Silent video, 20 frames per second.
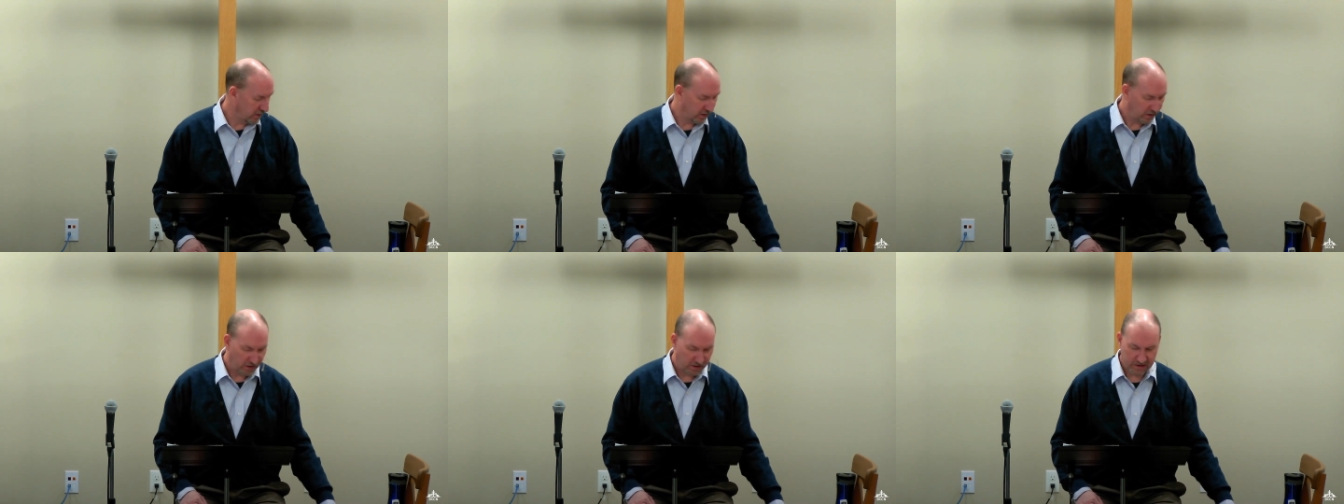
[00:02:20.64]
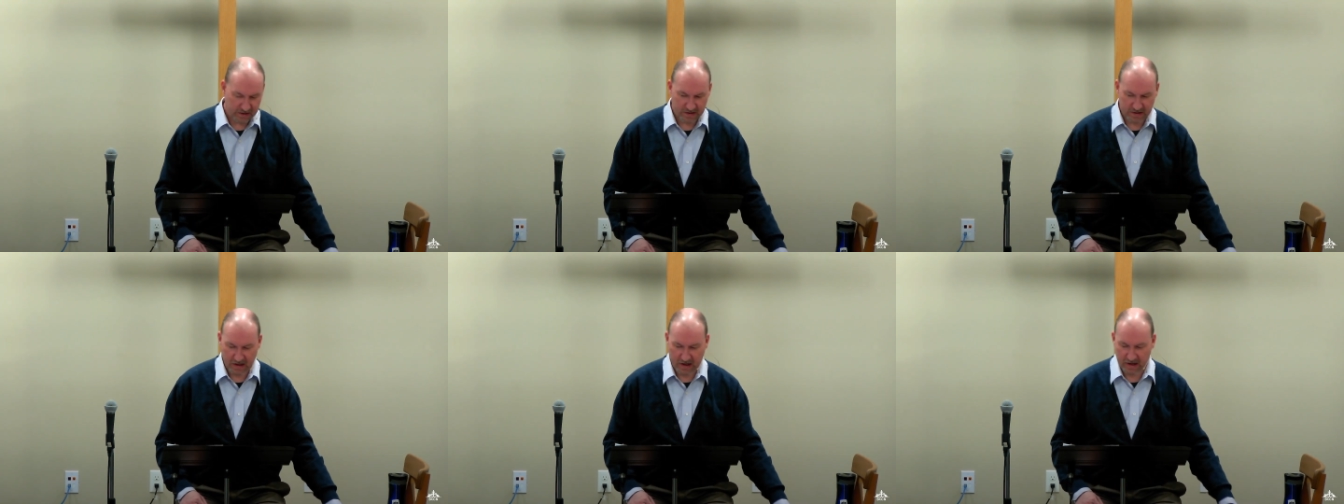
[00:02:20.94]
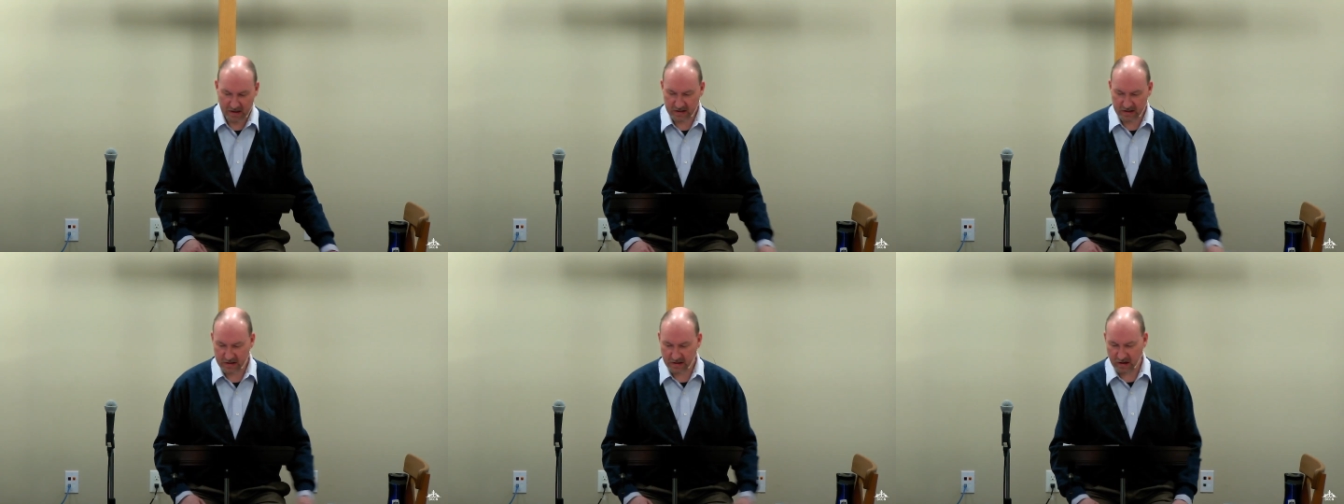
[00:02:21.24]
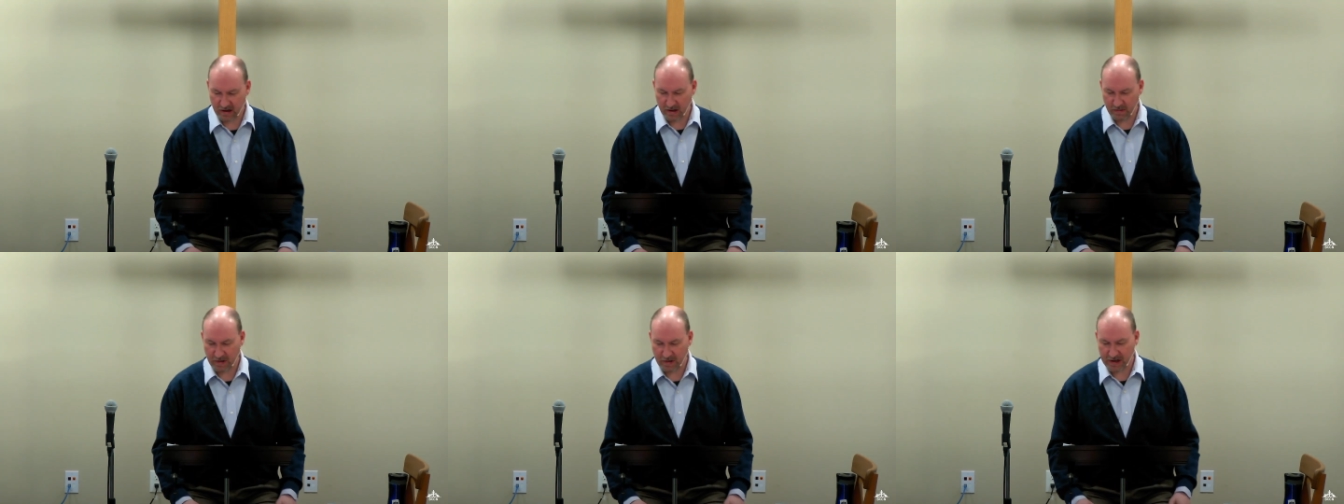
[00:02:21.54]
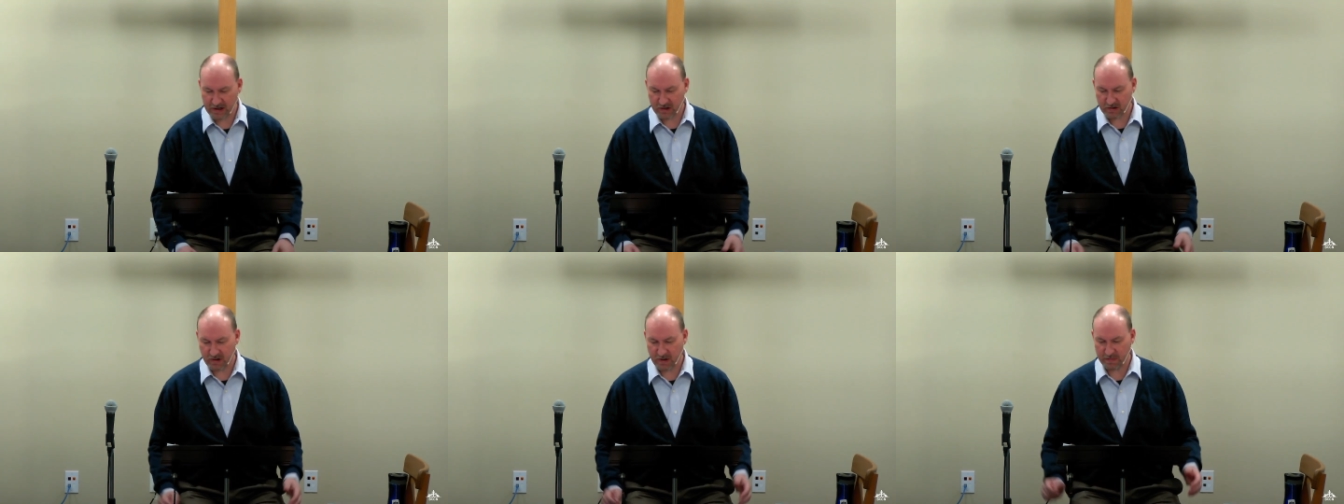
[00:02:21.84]
He says, On my
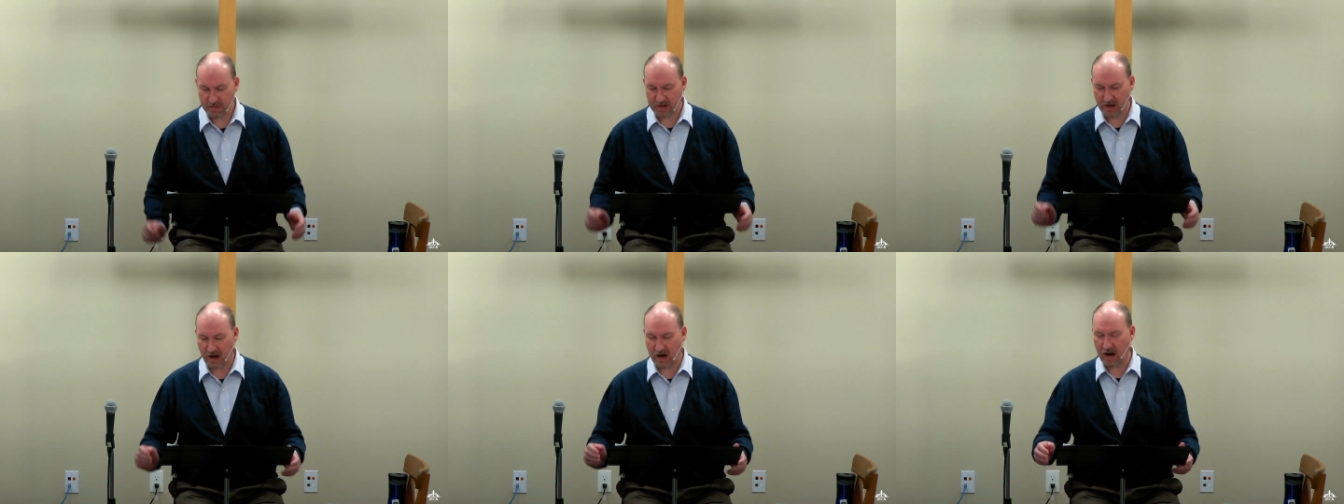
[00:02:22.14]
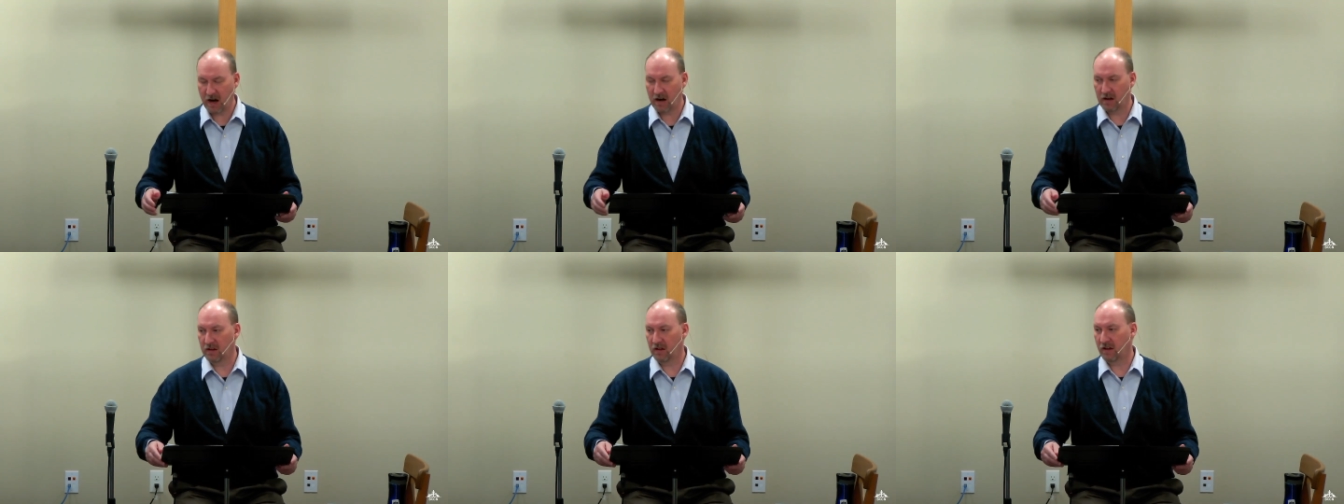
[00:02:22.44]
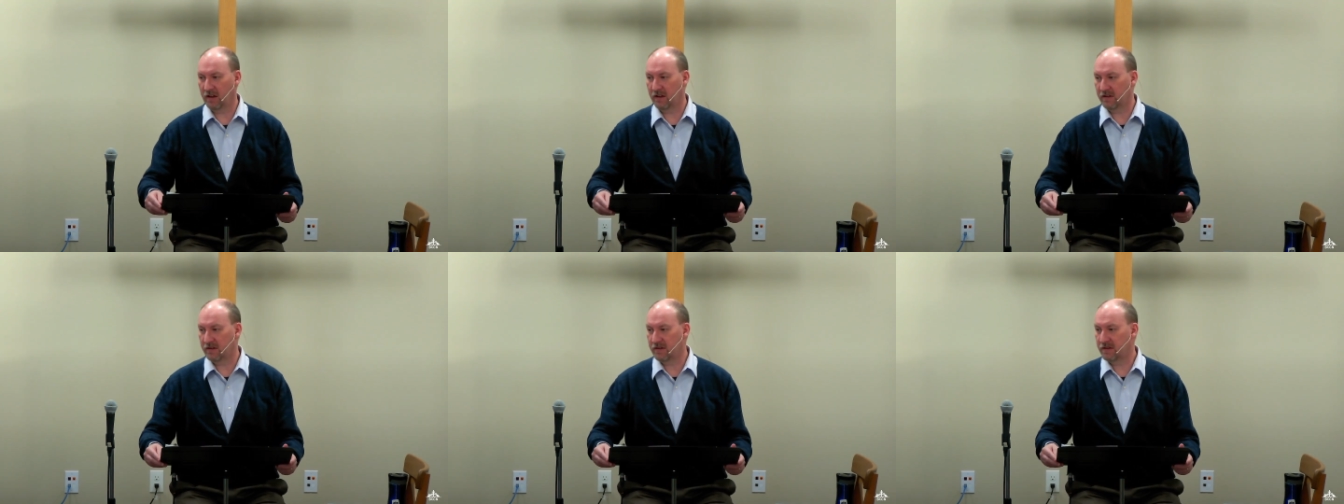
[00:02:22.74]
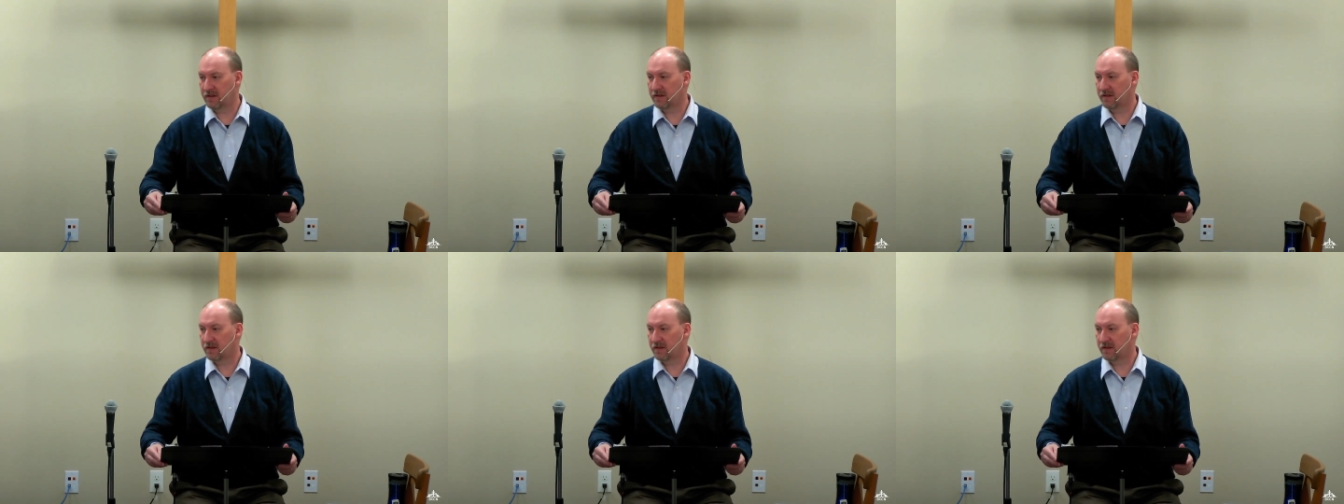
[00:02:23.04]
trip to Ireland,